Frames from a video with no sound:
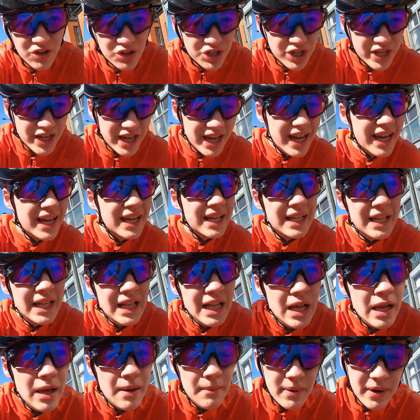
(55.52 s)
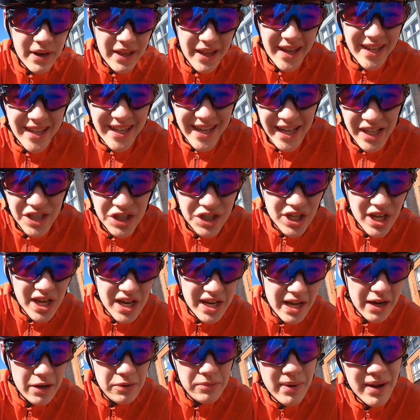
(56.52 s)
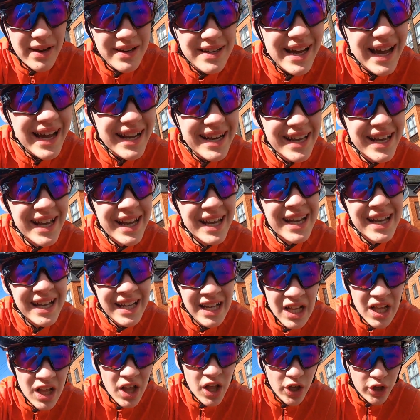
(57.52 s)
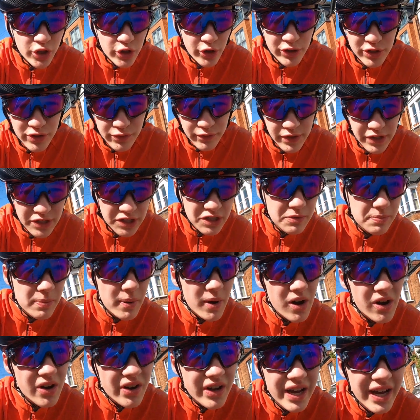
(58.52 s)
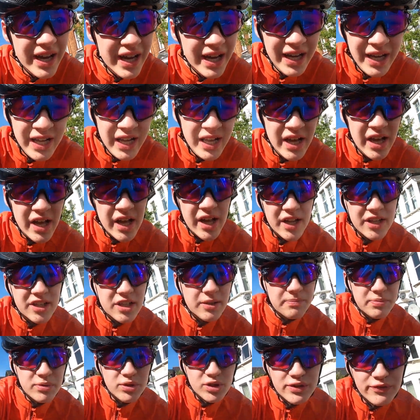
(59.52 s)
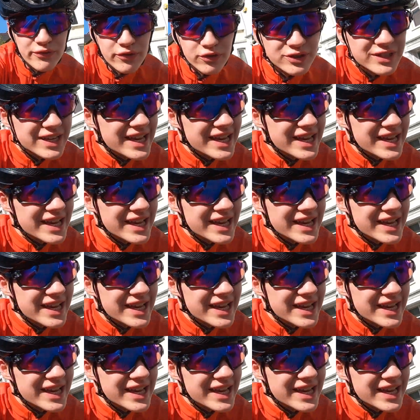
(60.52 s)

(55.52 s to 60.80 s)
dodgy, but uh, yeah, just heading out with my dad, going to Regent's Park. It's a beautiful